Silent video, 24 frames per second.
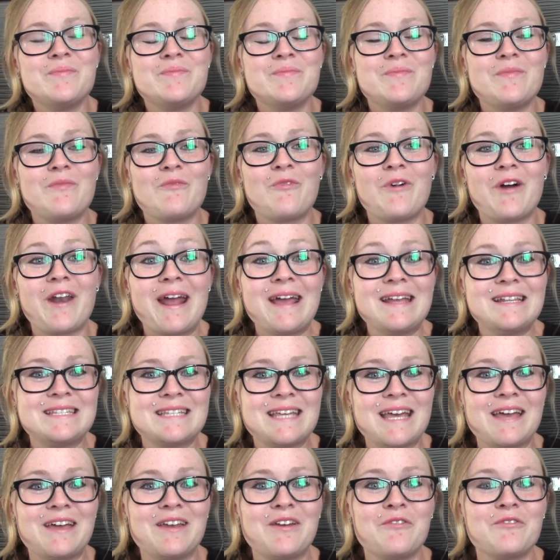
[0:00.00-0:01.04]
what I
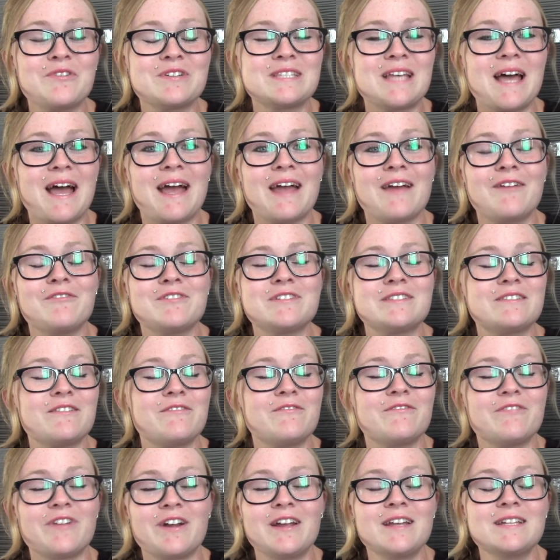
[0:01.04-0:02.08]
did was I was
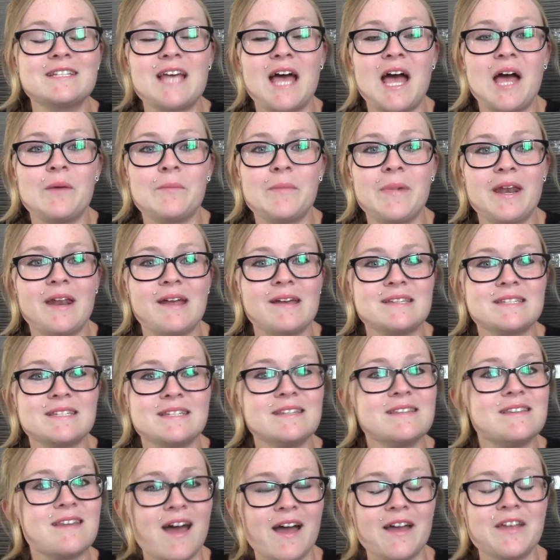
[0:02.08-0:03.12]
very dumb, and I did
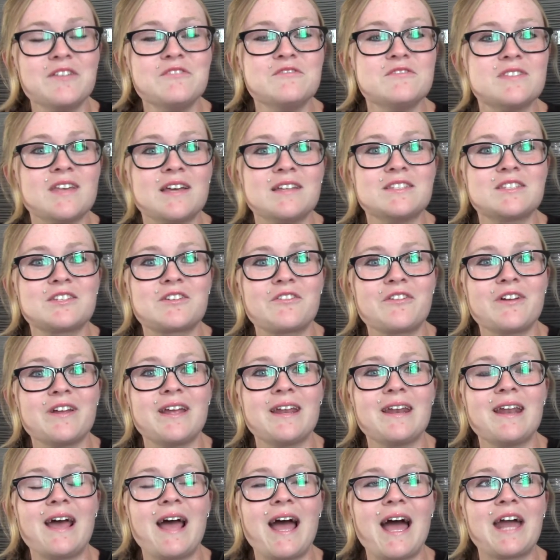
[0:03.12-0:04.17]
not use sunscreen.